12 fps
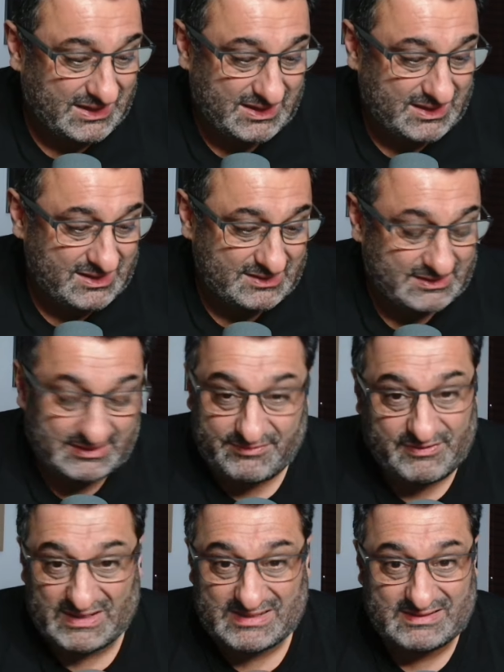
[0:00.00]

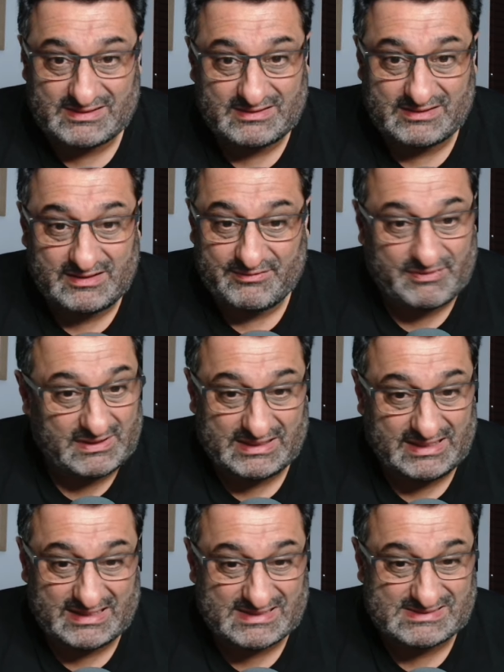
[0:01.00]
The
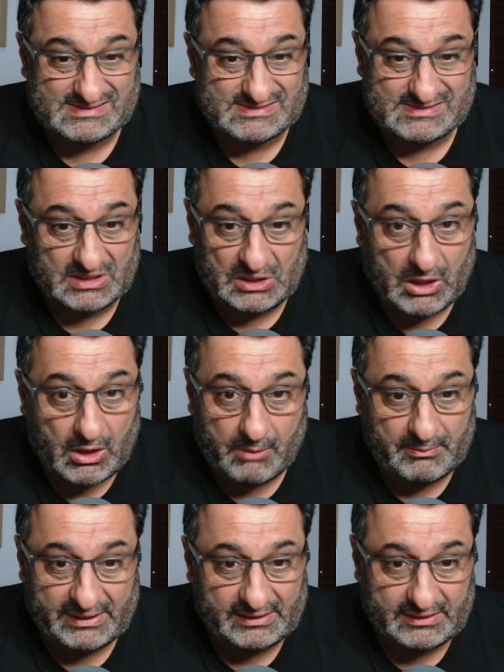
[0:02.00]
defending is just
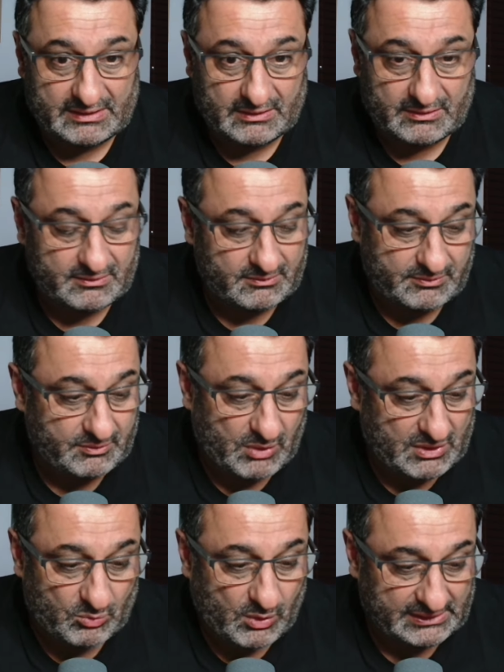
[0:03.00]
alarming, We
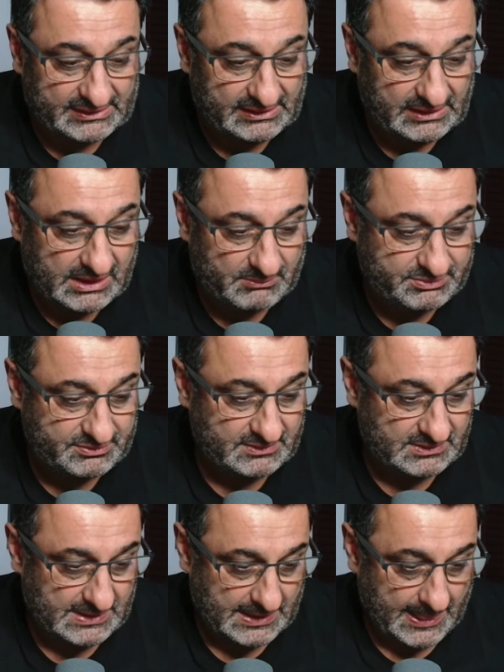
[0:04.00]
went 1-0 up,
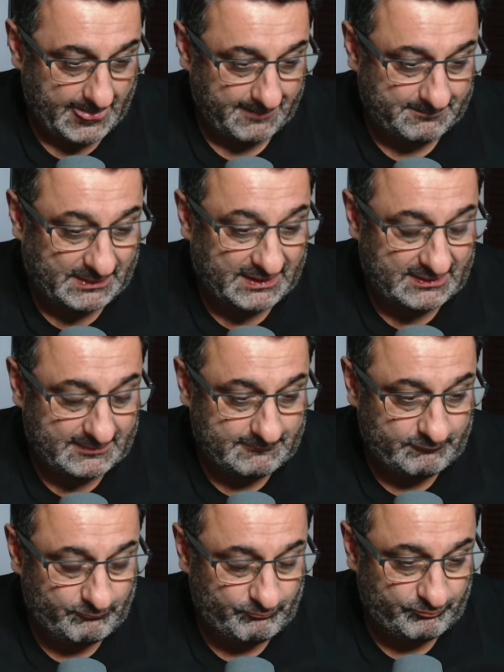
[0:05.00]
but
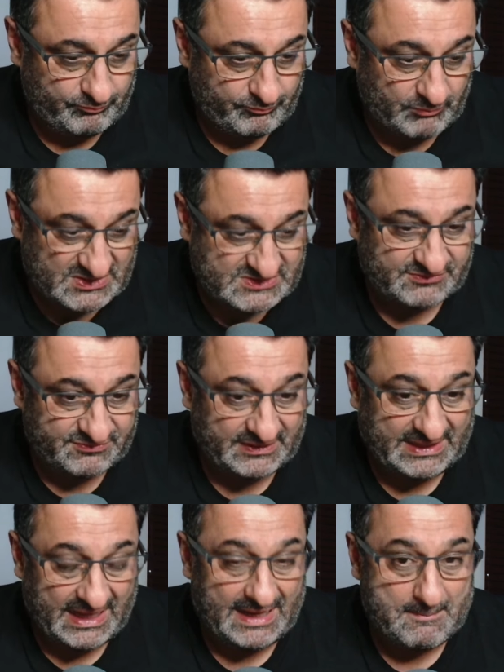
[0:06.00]
mustn't
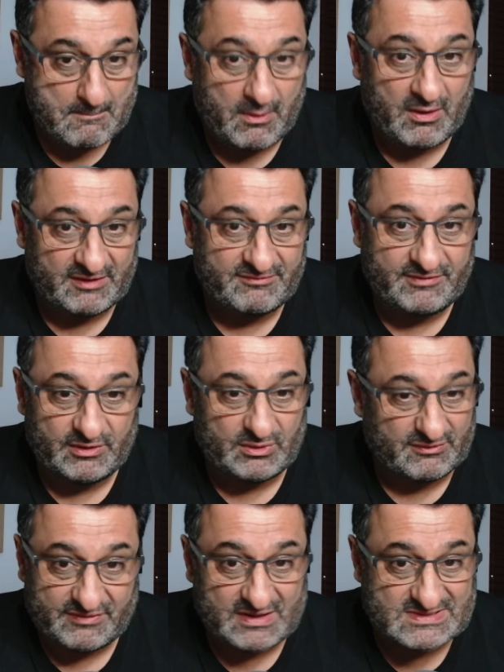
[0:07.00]
forget, in my view,
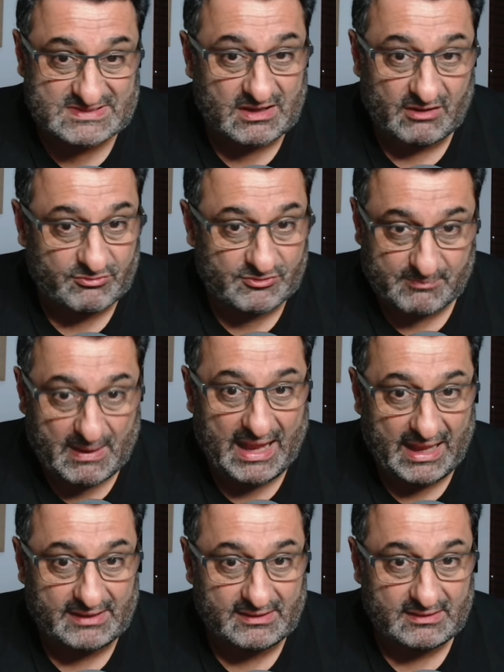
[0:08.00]
the first half was
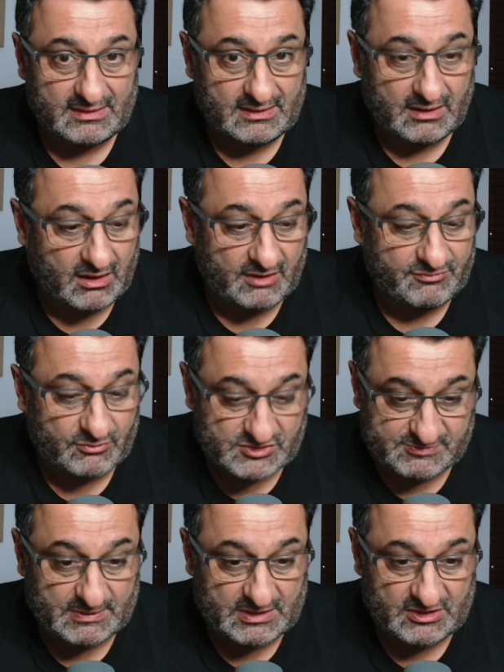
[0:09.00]
bad. I thought
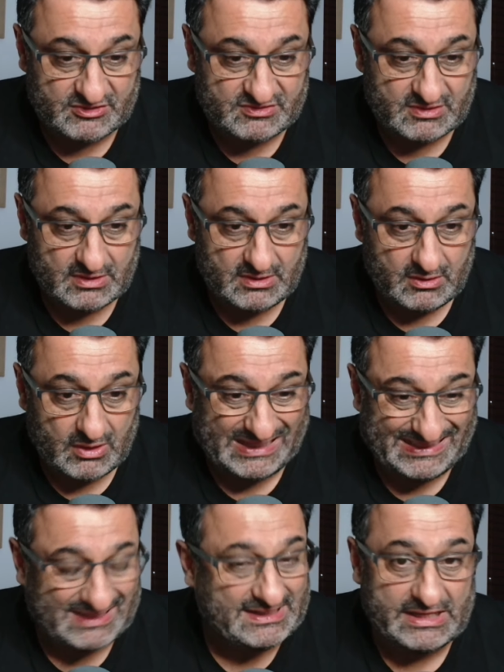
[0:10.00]
Spurs
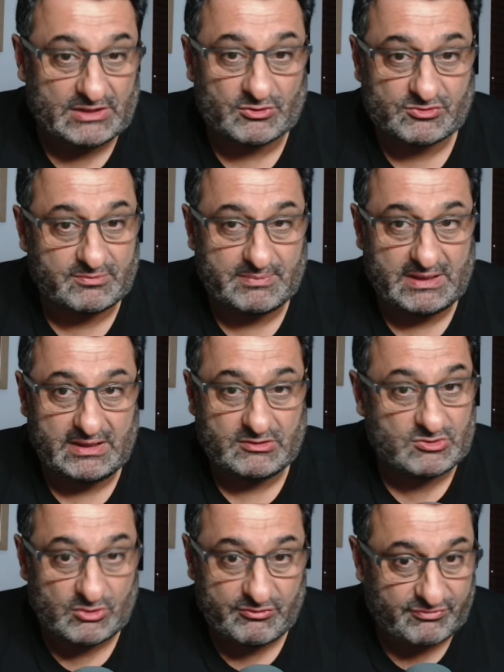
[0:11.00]
unlucky not to be
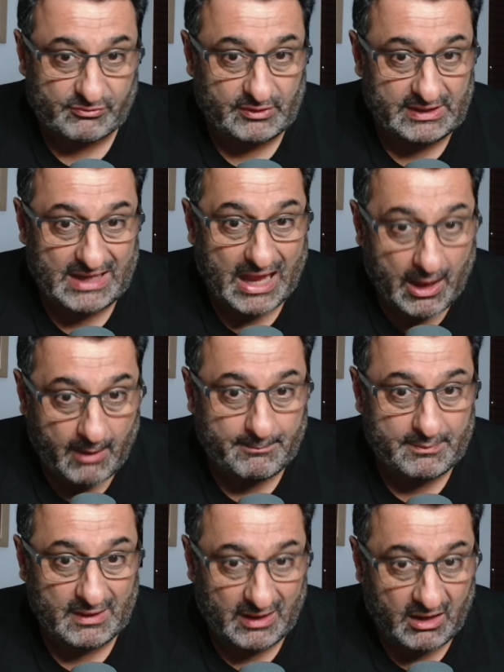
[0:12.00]
2-3
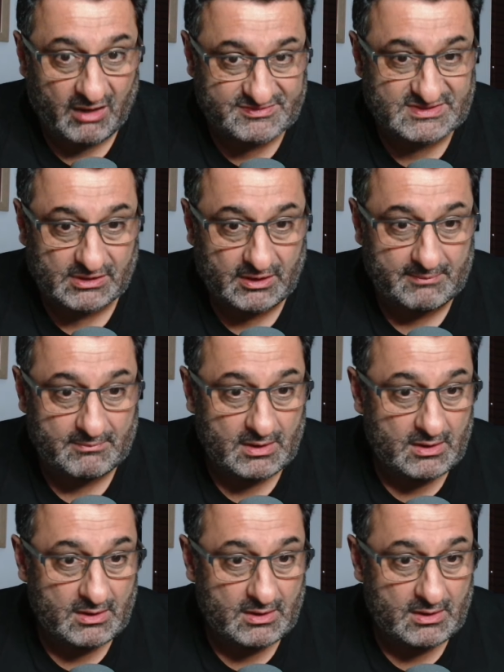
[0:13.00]
up at half time.